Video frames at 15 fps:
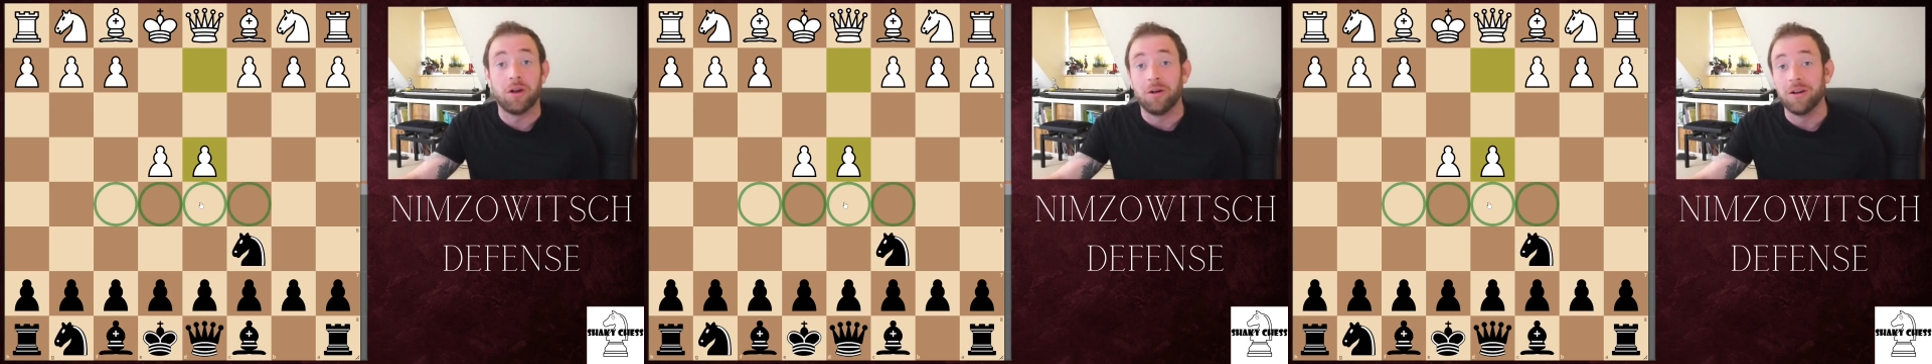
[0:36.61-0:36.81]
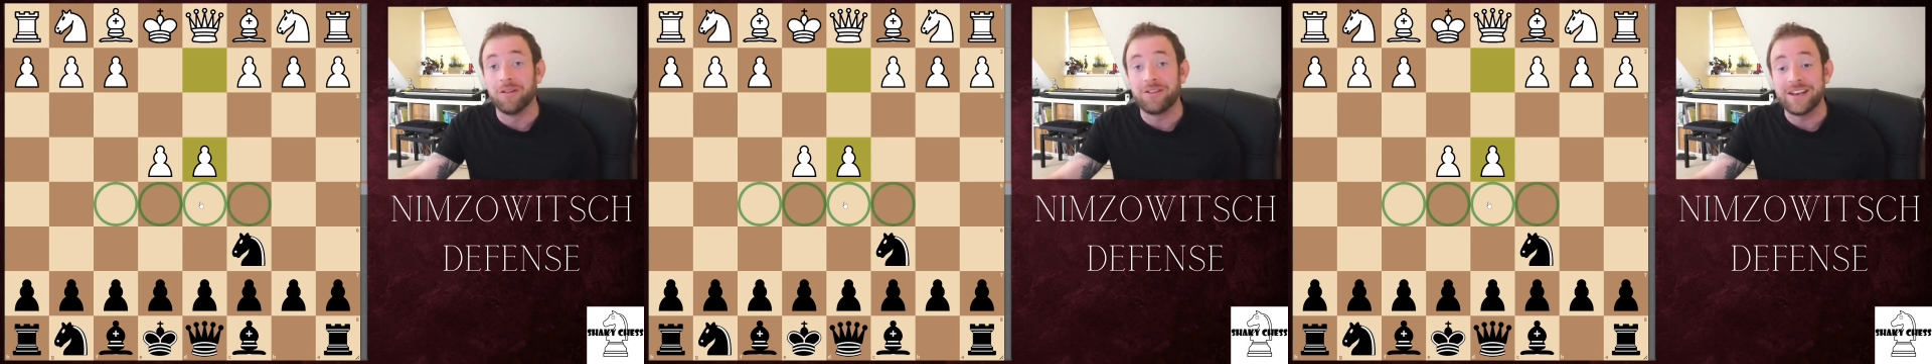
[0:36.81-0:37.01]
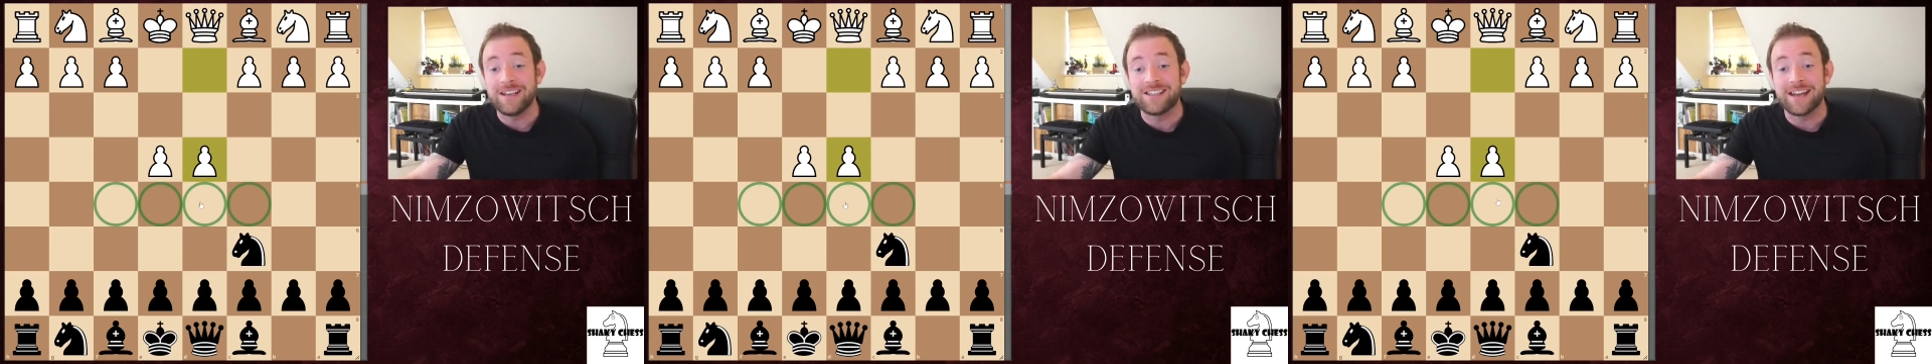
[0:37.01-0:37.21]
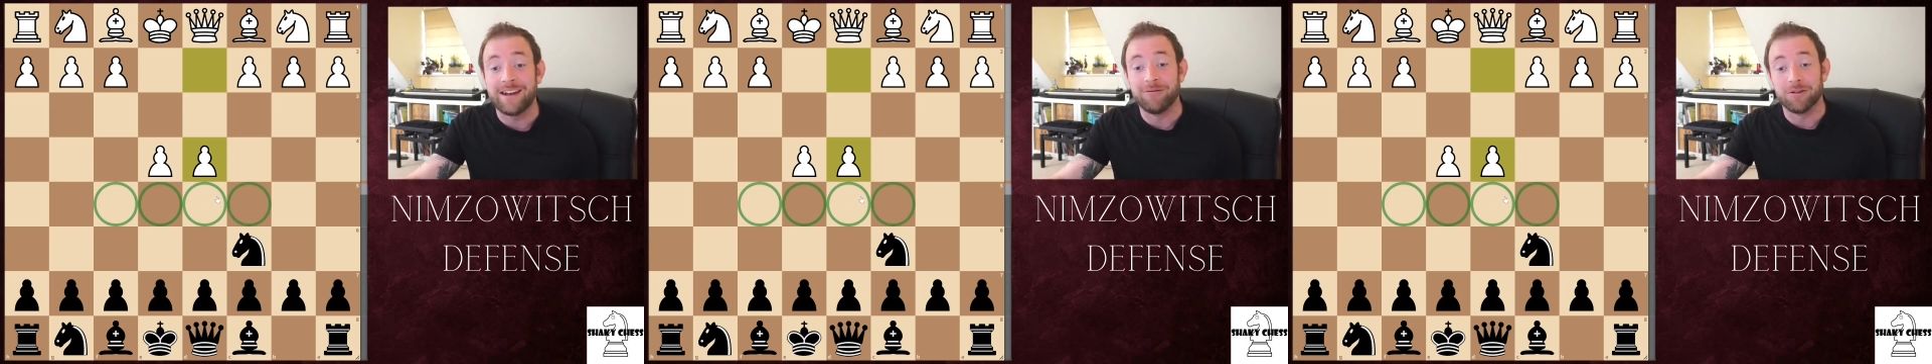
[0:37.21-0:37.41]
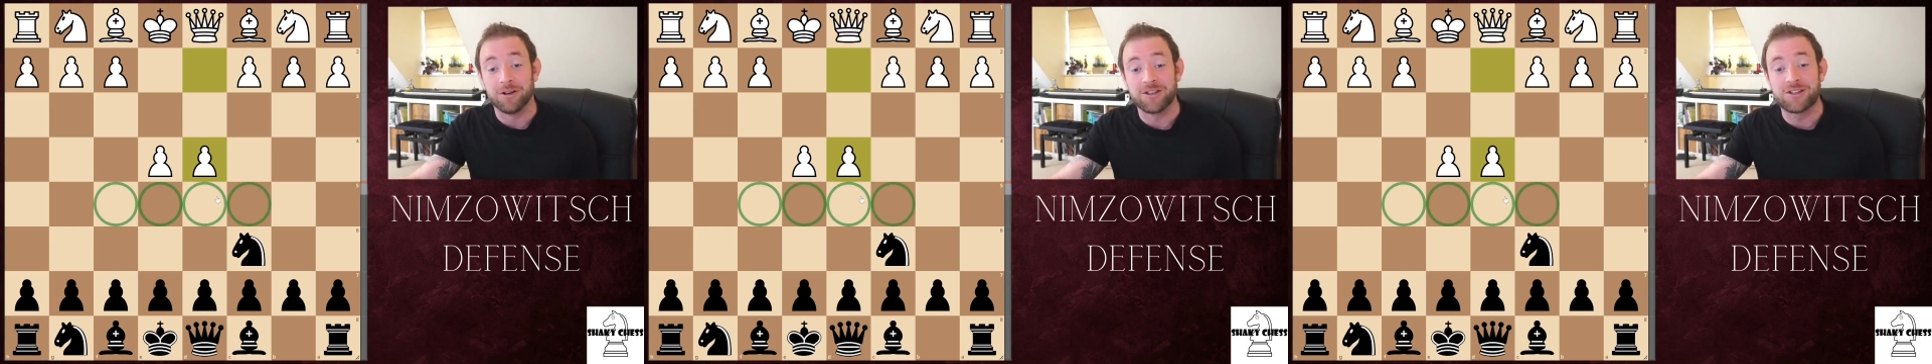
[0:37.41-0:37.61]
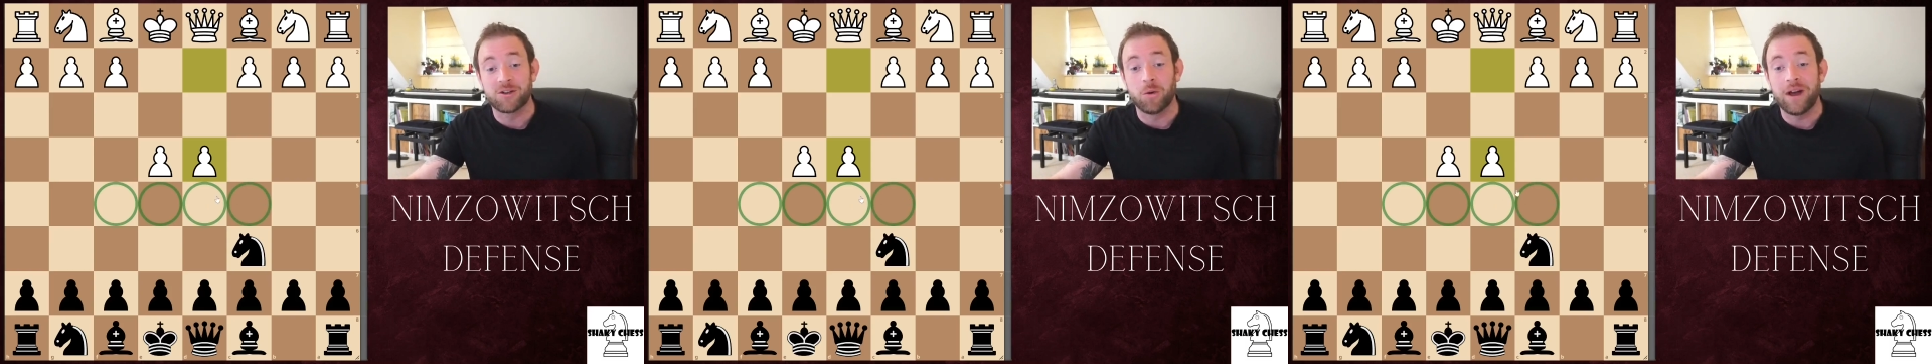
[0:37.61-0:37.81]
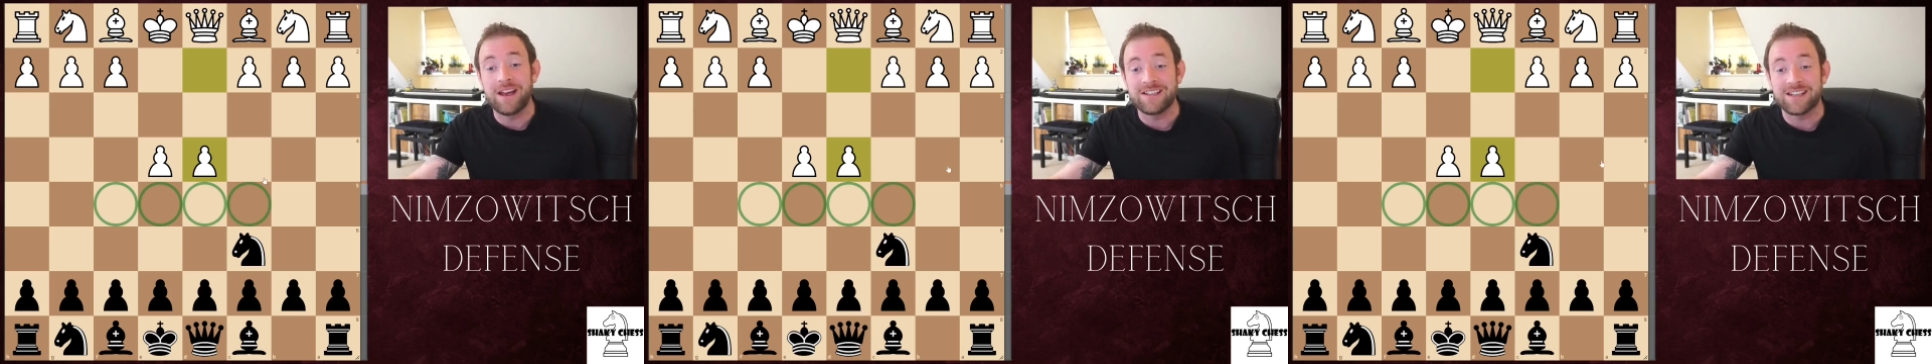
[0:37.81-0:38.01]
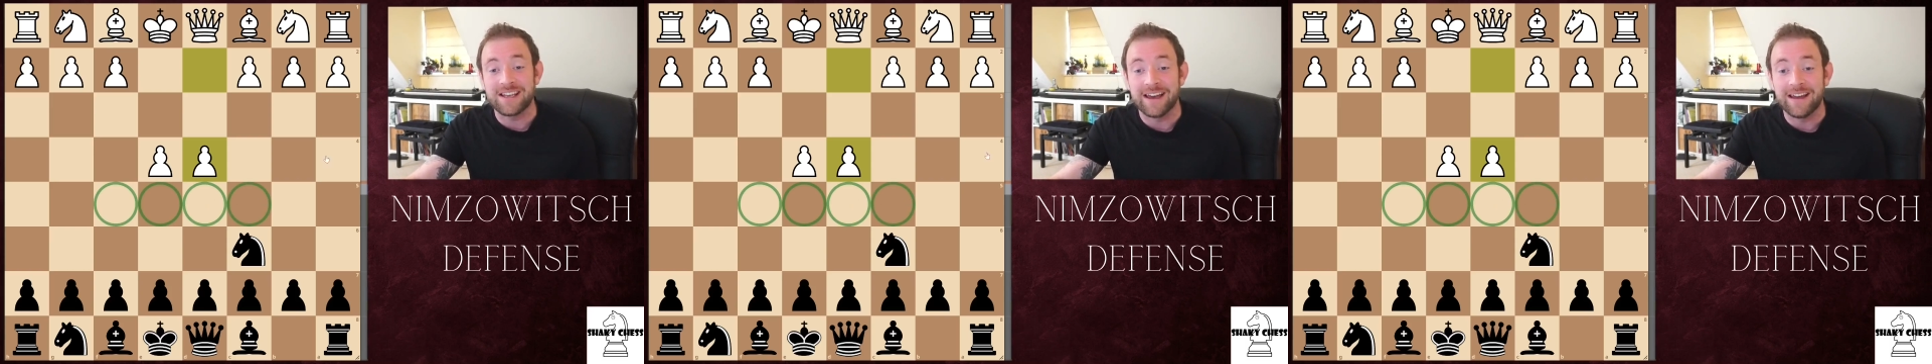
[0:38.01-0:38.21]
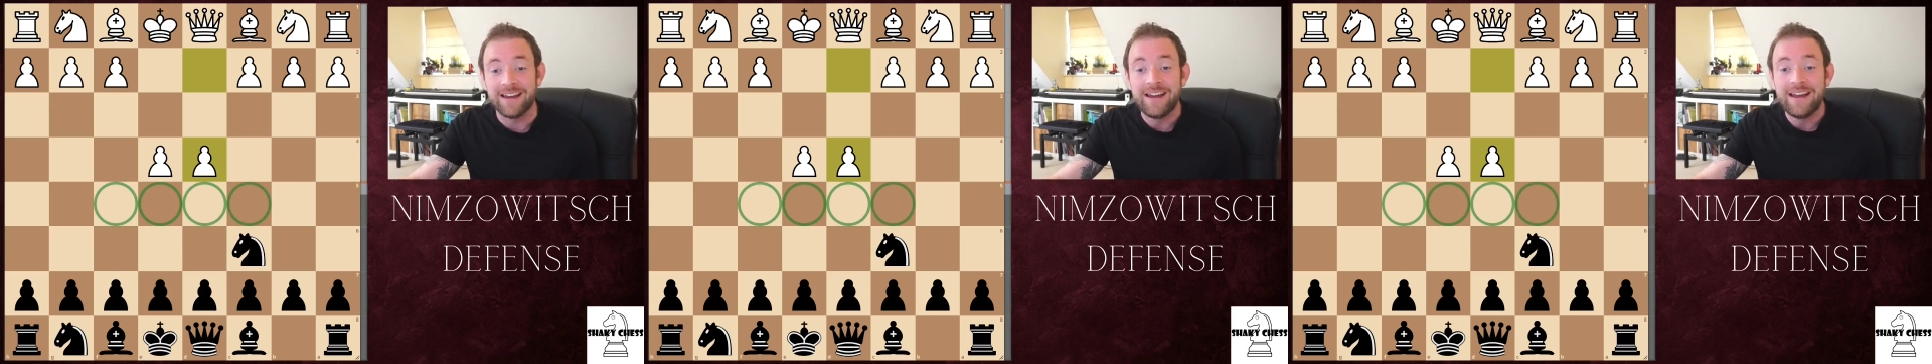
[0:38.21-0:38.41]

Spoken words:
all of these central squares here.